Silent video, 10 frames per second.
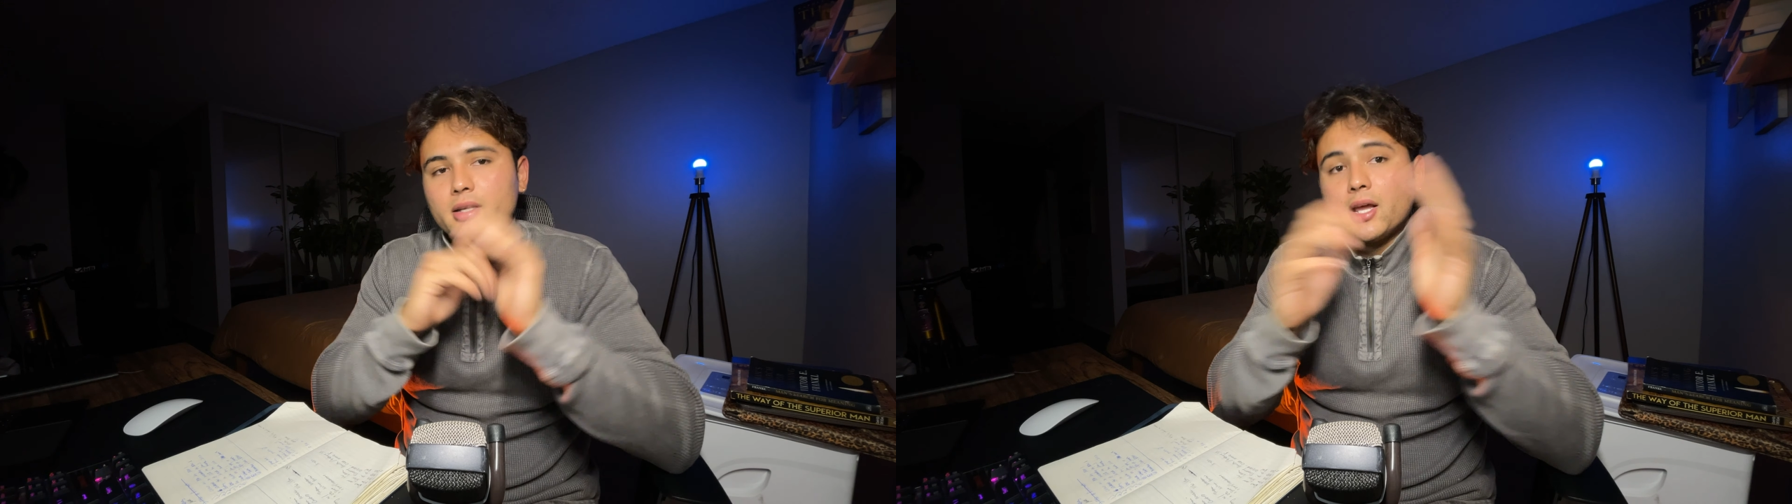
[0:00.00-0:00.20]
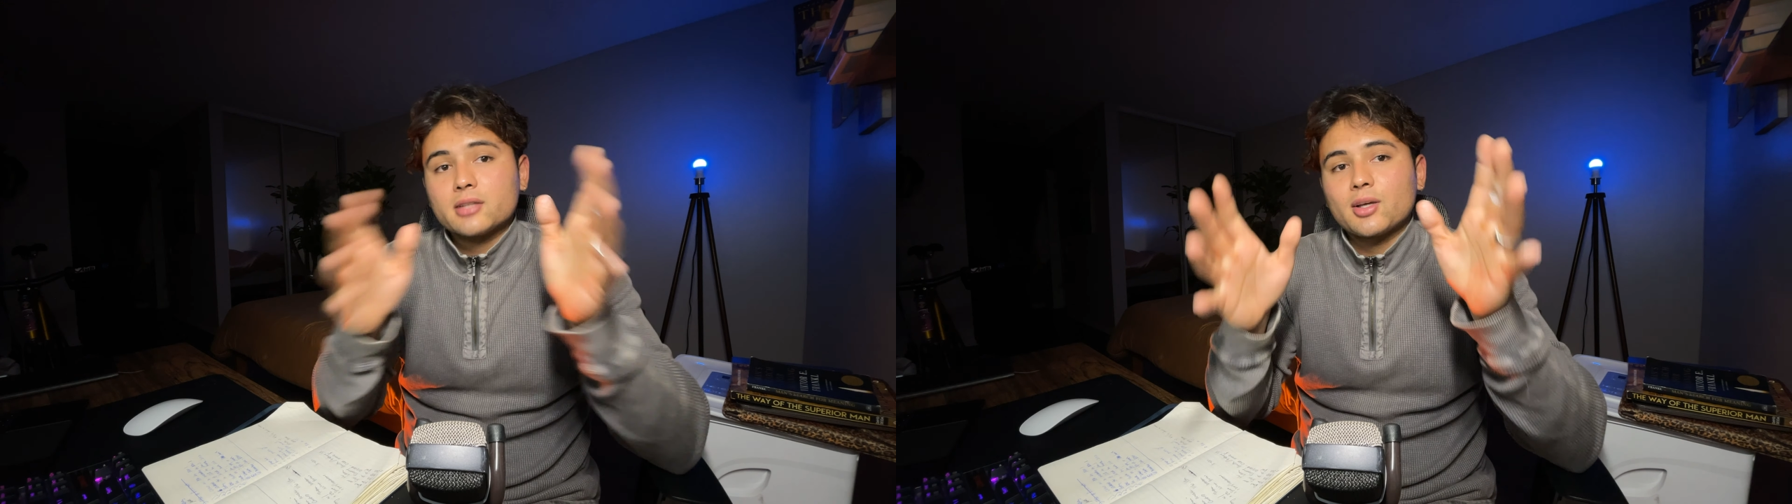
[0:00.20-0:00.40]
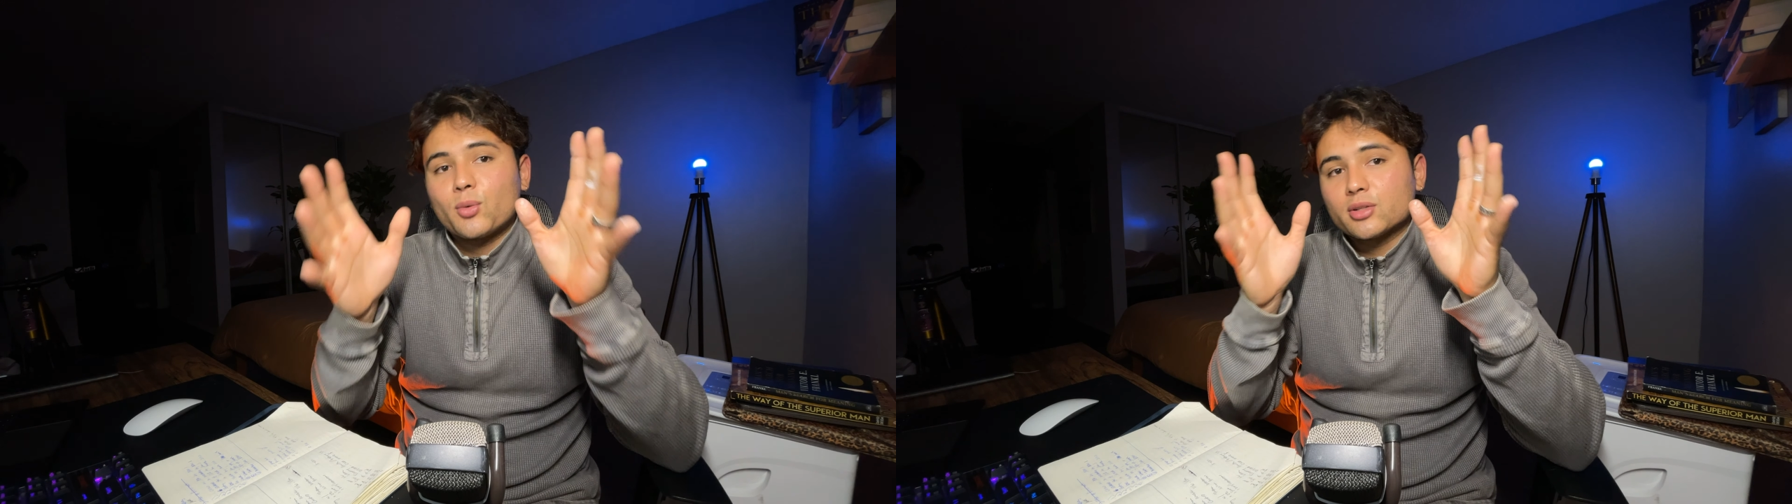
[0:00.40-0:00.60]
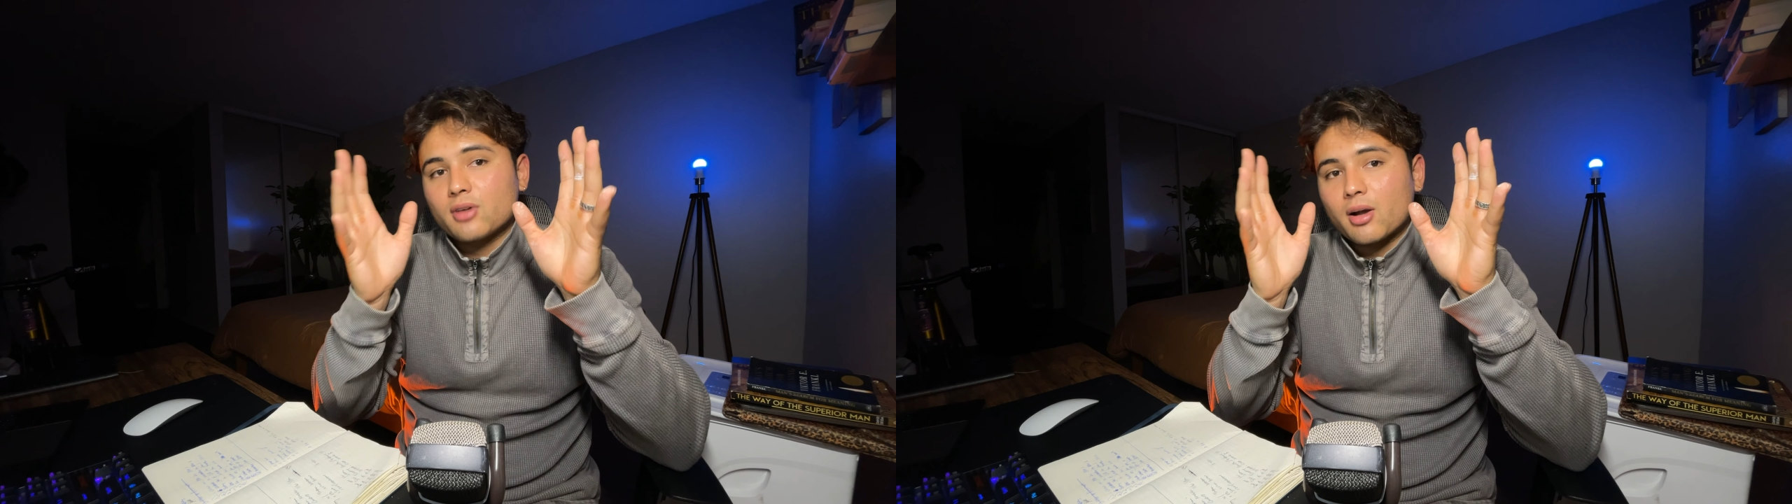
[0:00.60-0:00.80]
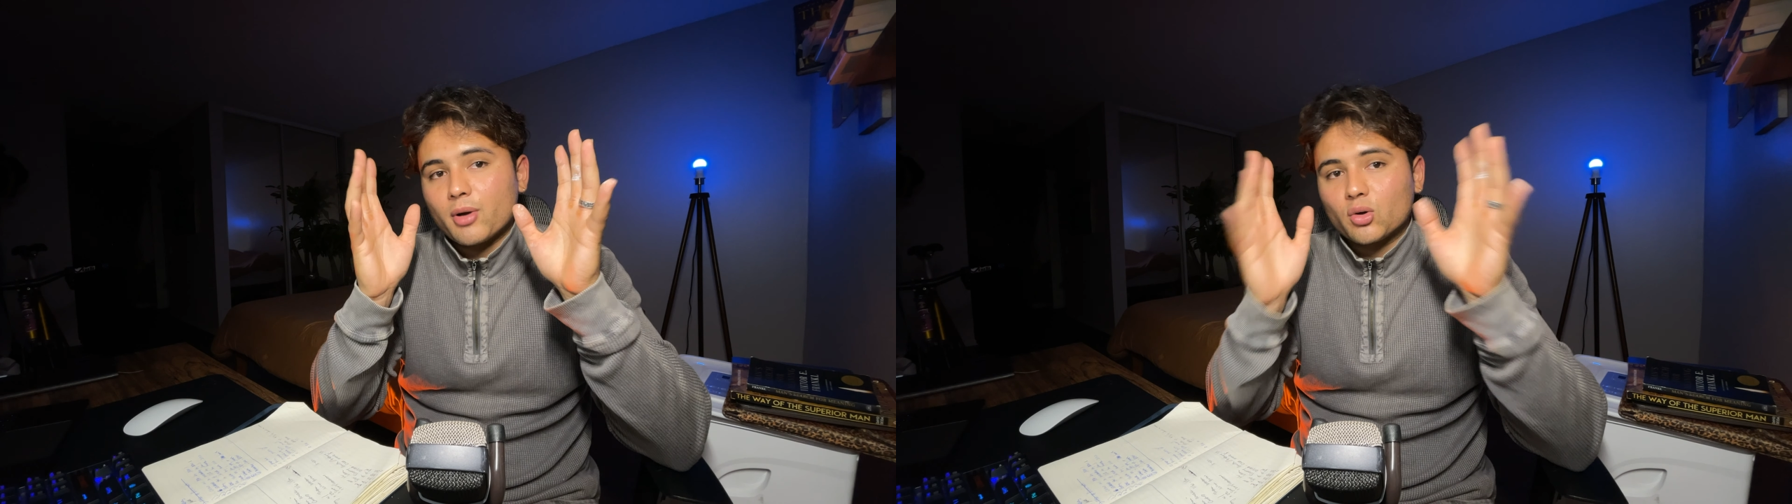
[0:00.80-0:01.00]
Next, I want to
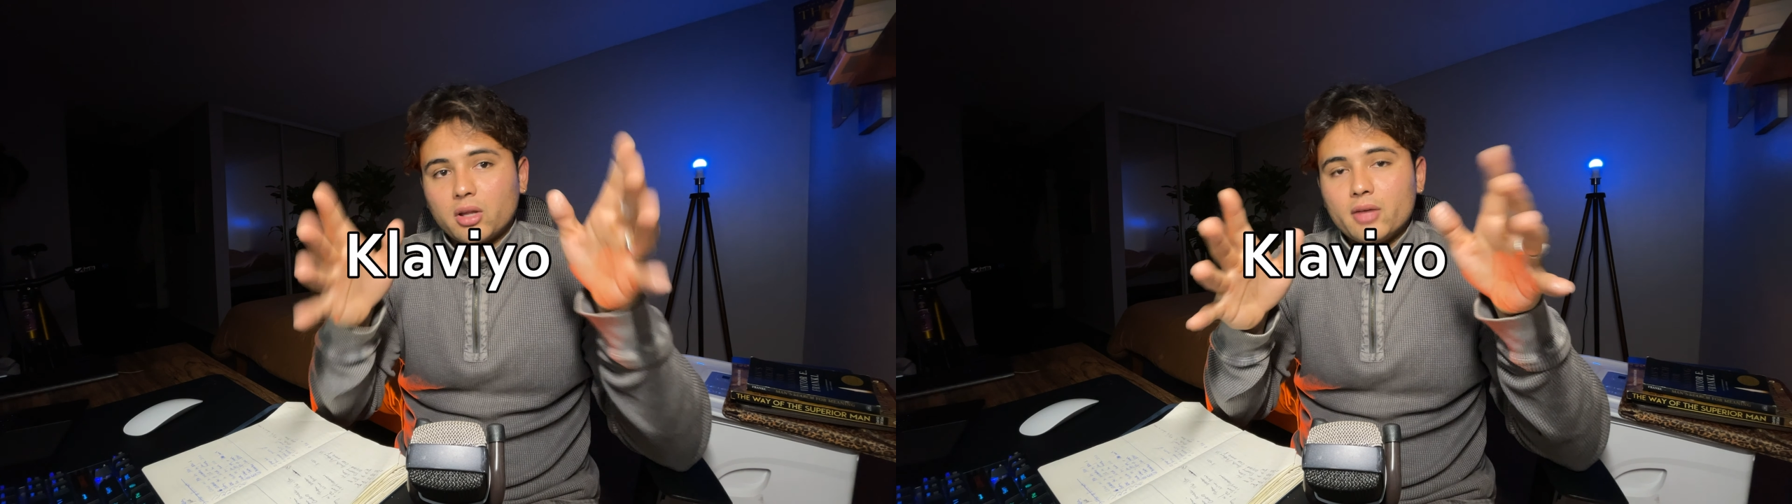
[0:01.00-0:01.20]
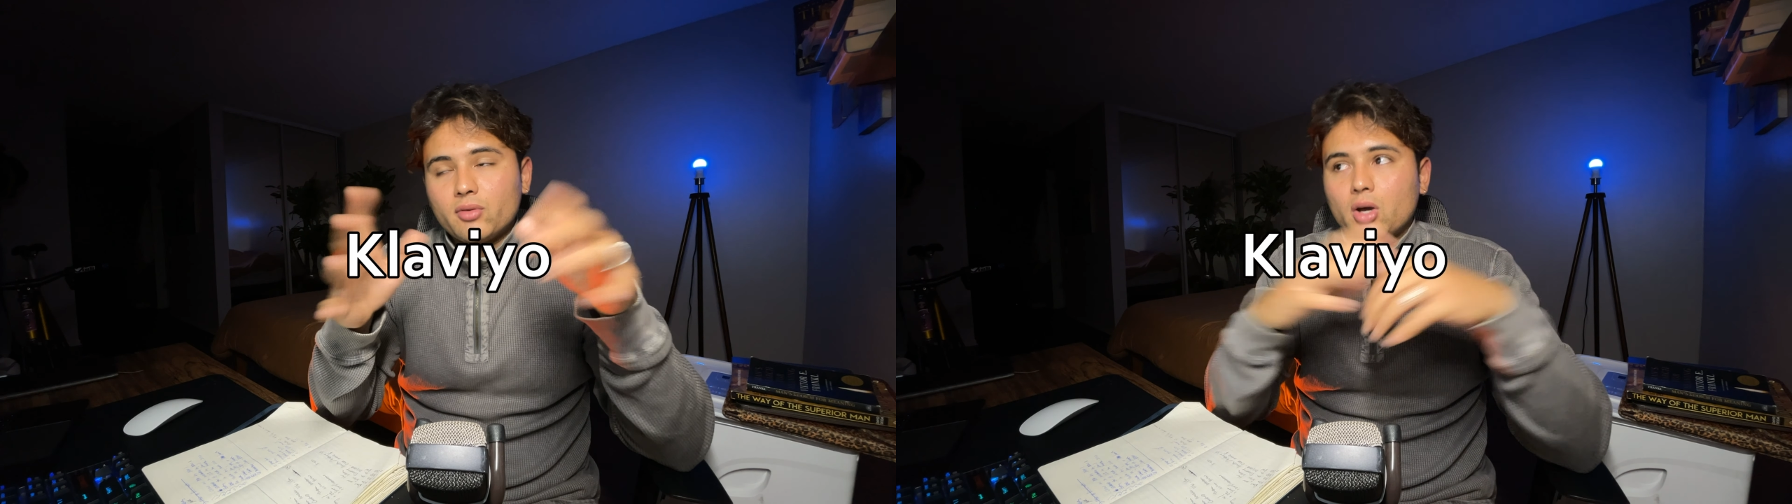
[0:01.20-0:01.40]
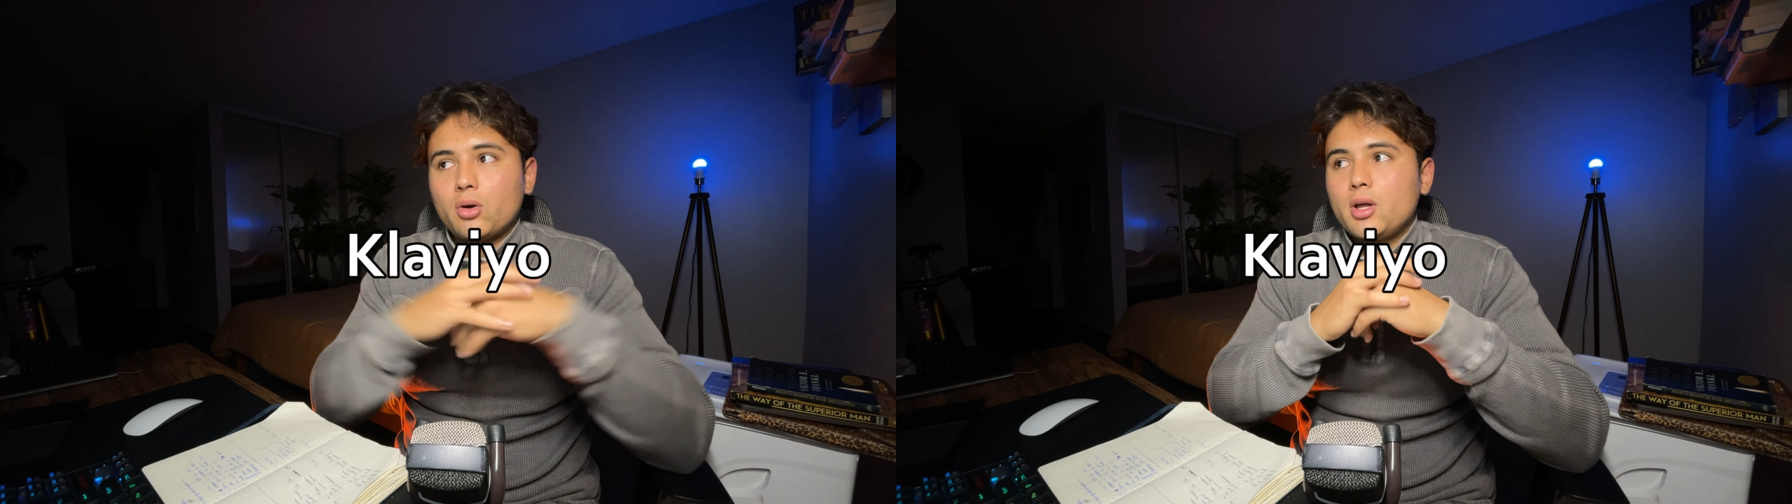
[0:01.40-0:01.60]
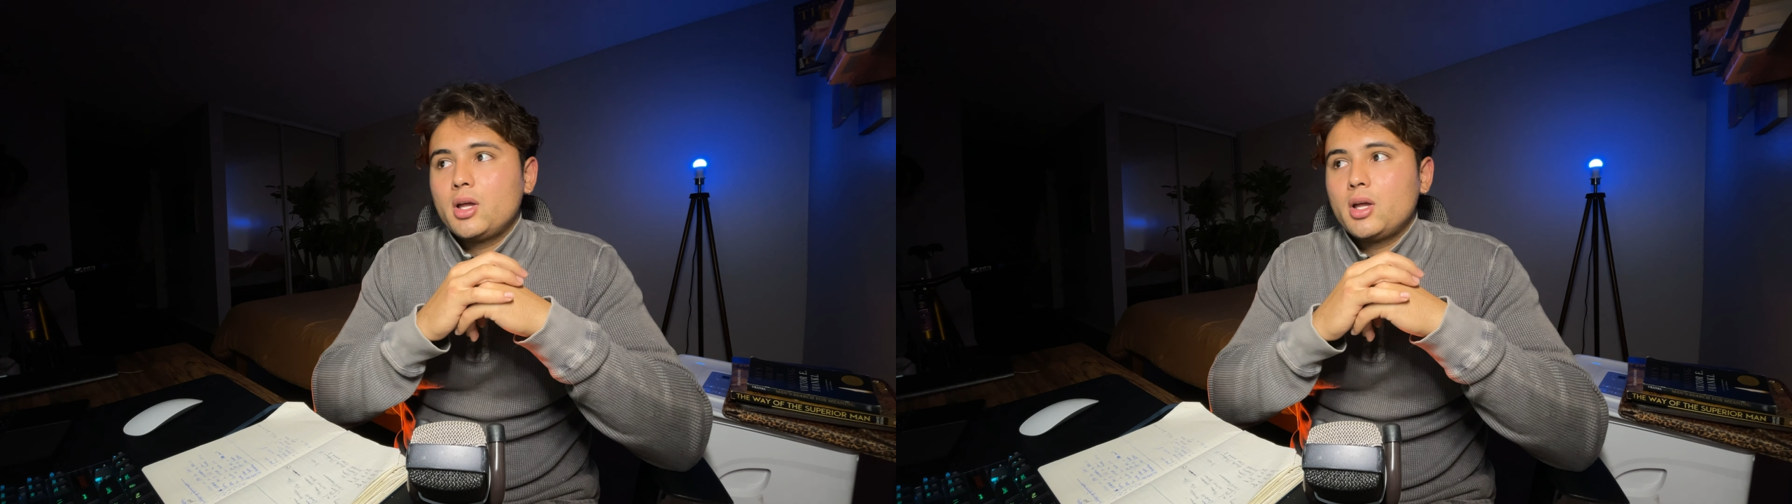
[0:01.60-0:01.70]
talk about Klaviyo.